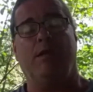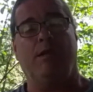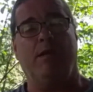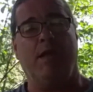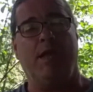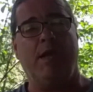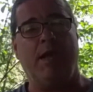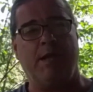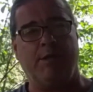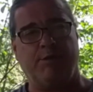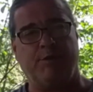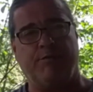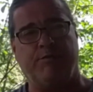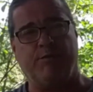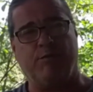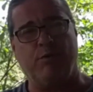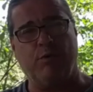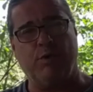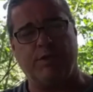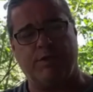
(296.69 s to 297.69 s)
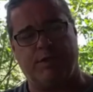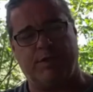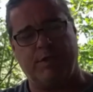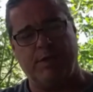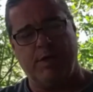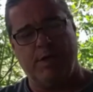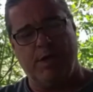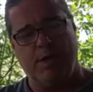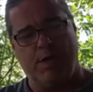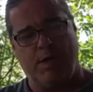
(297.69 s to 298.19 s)
Yes, of course.
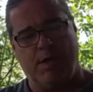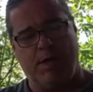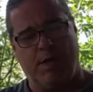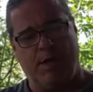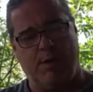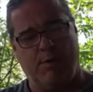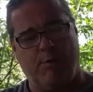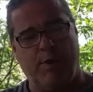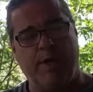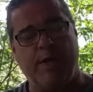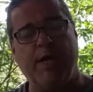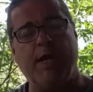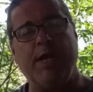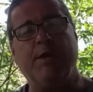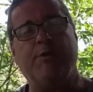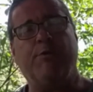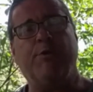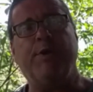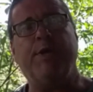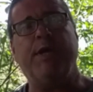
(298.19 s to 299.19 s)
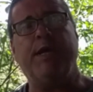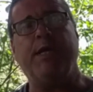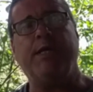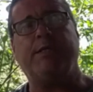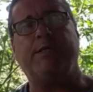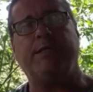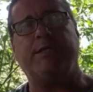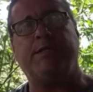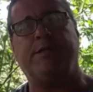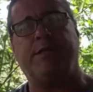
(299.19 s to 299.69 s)
When I
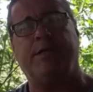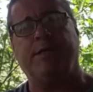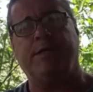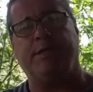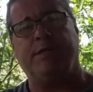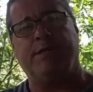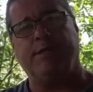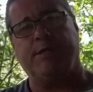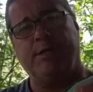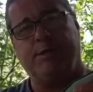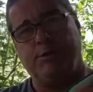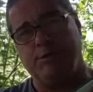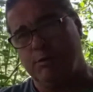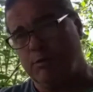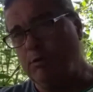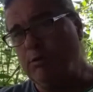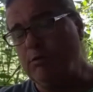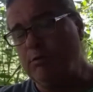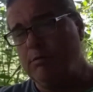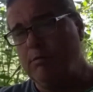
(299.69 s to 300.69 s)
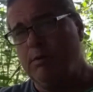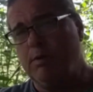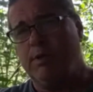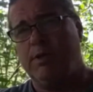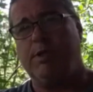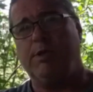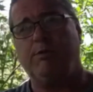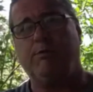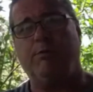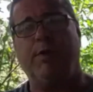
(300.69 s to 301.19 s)
created the tool,
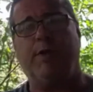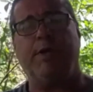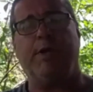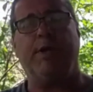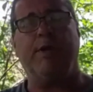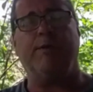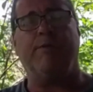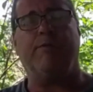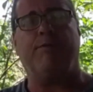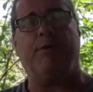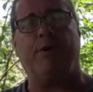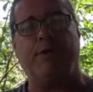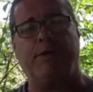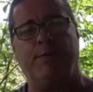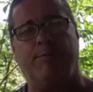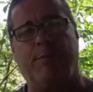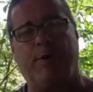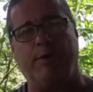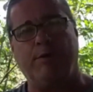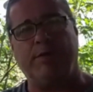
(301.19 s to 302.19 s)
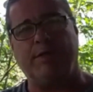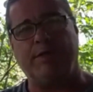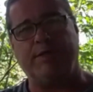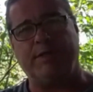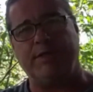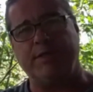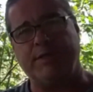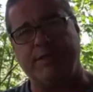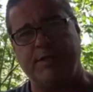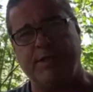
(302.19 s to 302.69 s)
and when I thought about the
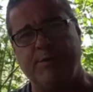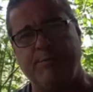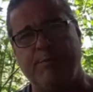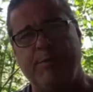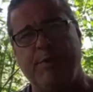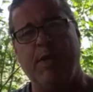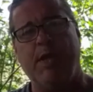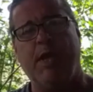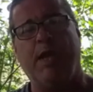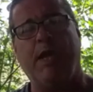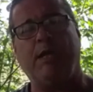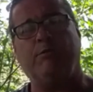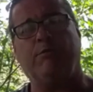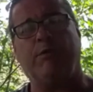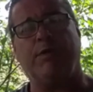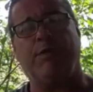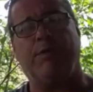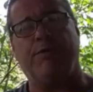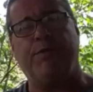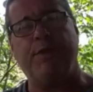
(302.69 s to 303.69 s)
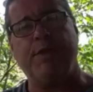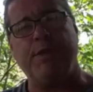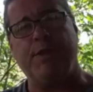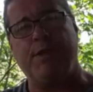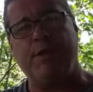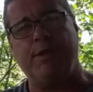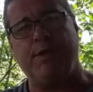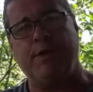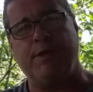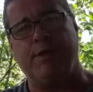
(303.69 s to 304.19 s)
system, I was
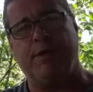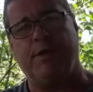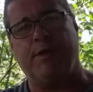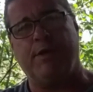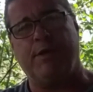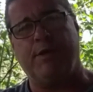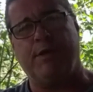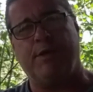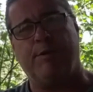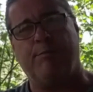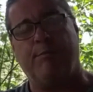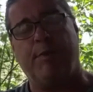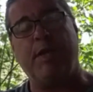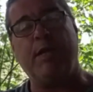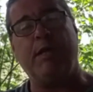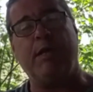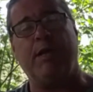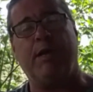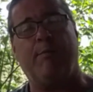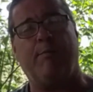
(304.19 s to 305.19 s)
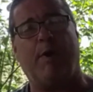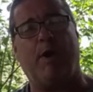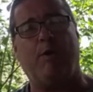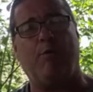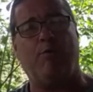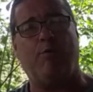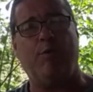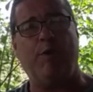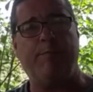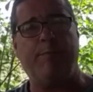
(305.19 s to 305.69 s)
thinking mainly
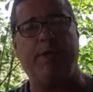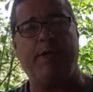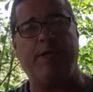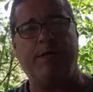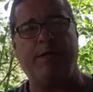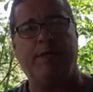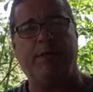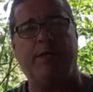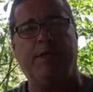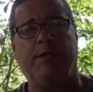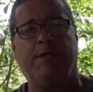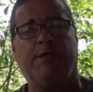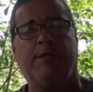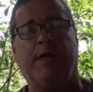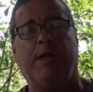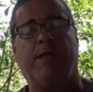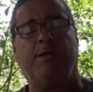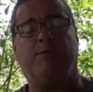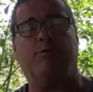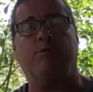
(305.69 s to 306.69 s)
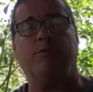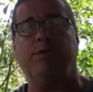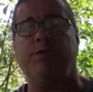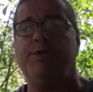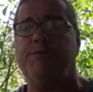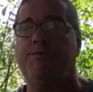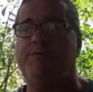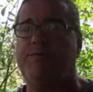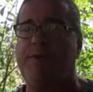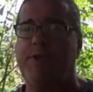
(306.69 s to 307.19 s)
about women that could
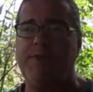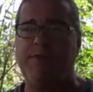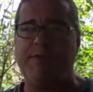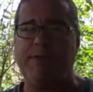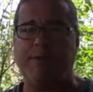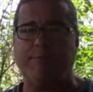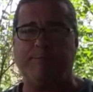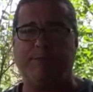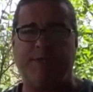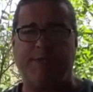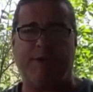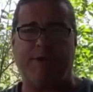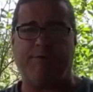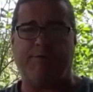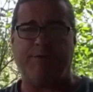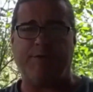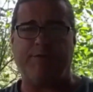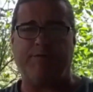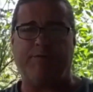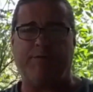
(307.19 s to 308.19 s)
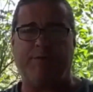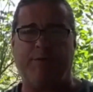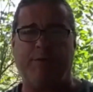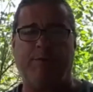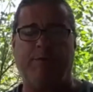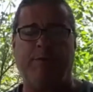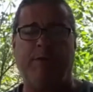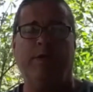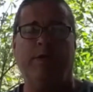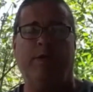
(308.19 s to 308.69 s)
defend themselves
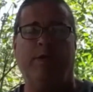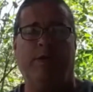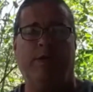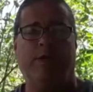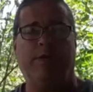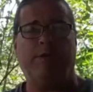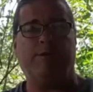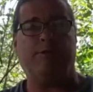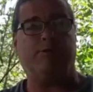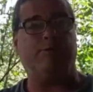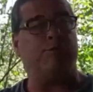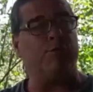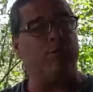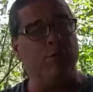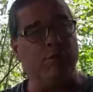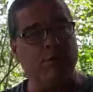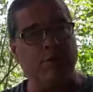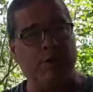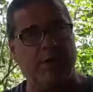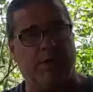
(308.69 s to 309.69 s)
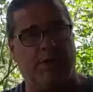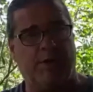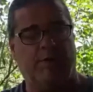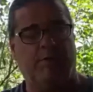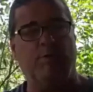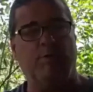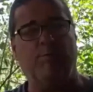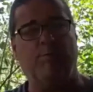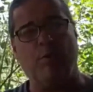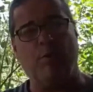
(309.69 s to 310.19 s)
from stronger
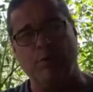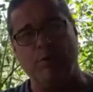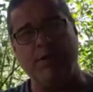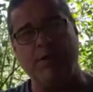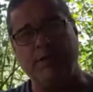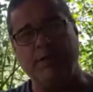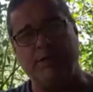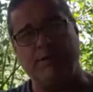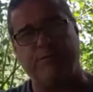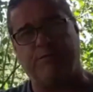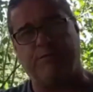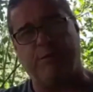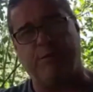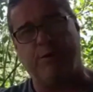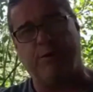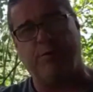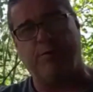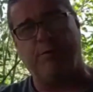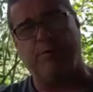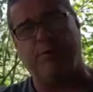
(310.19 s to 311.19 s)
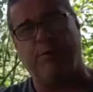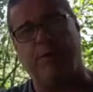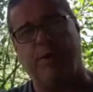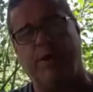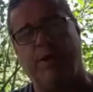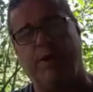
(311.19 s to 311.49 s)
opponents, from